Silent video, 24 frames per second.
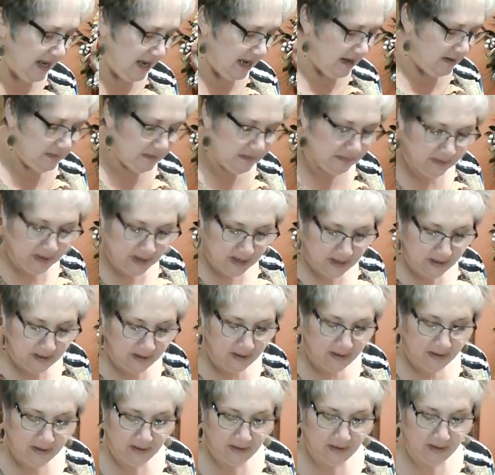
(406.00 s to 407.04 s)
keeps
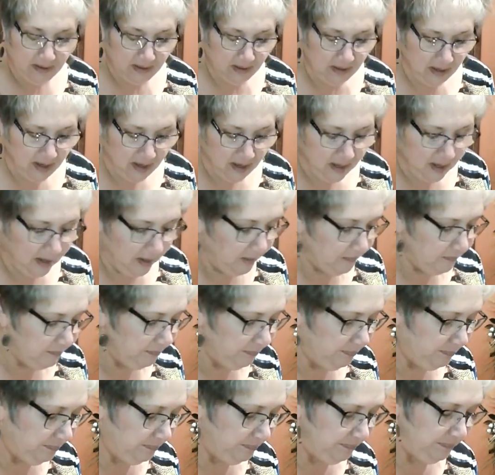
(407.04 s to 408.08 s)
me
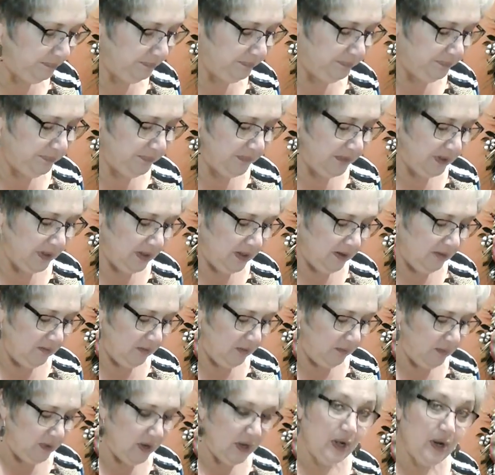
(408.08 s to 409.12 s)

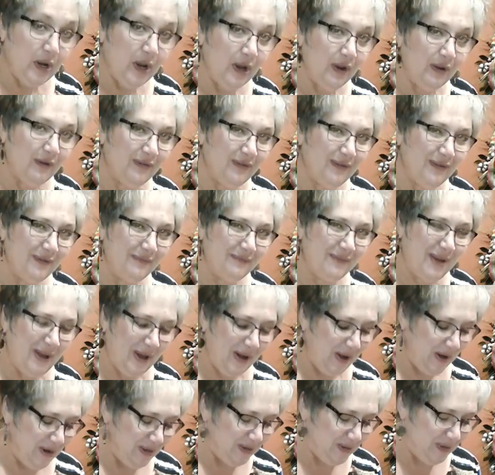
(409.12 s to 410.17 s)
from
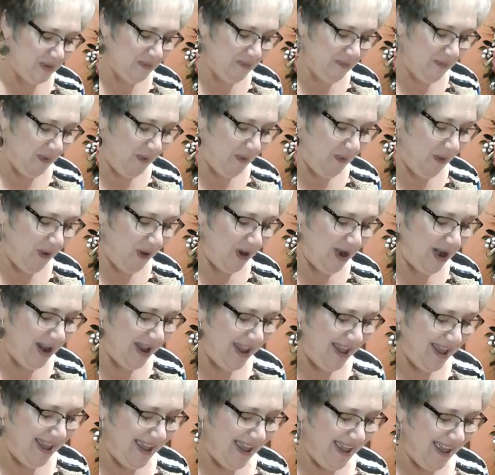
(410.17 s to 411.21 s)
getting too bored.
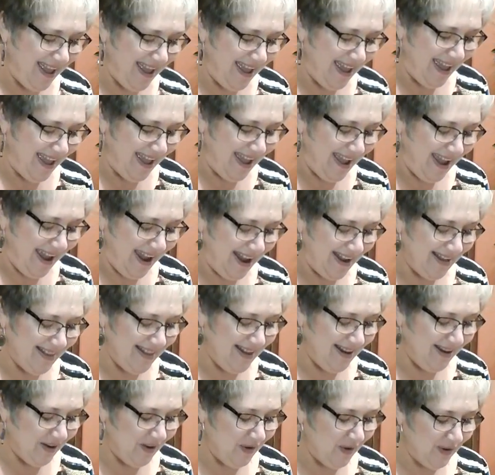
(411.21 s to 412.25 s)
And
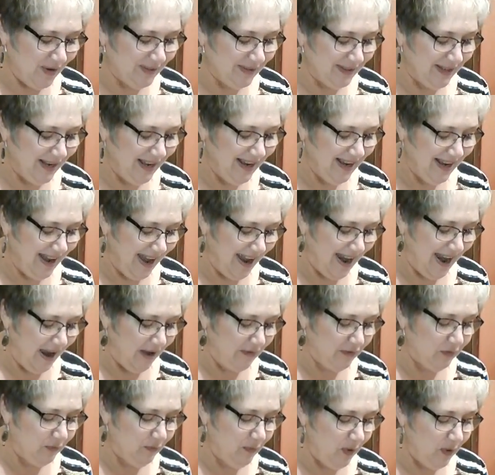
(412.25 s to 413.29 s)
then of course I
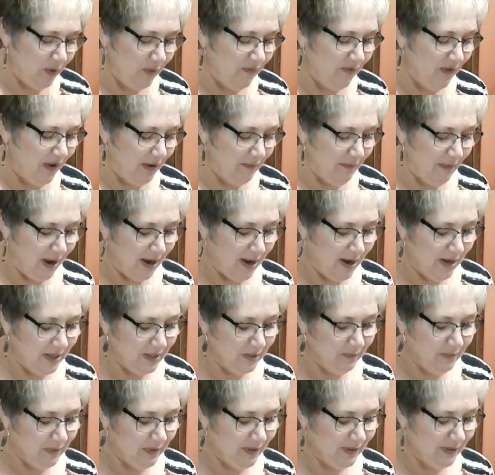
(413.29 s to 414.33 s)
have to motivate my
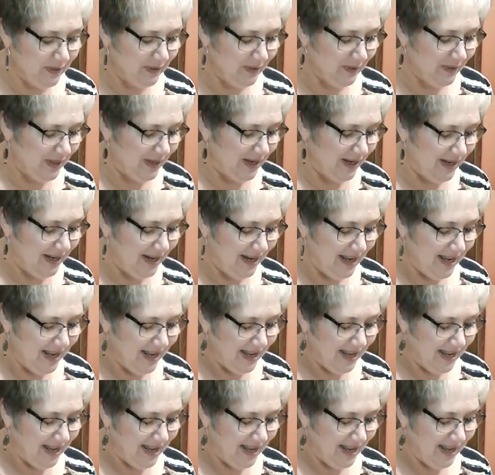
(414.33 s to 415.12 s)
husband so that